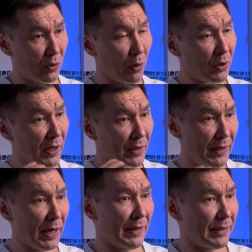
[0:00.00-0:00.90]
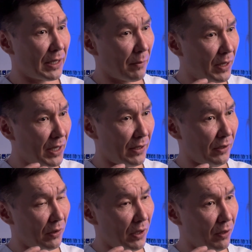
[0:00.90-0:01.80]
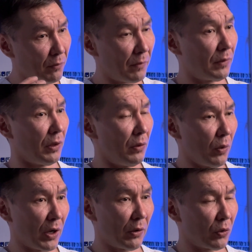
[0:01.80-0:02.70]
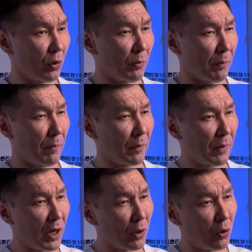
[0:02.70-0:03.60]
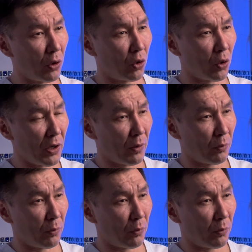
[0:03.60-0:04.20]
to me that, let's say, main, I wouldn't call it a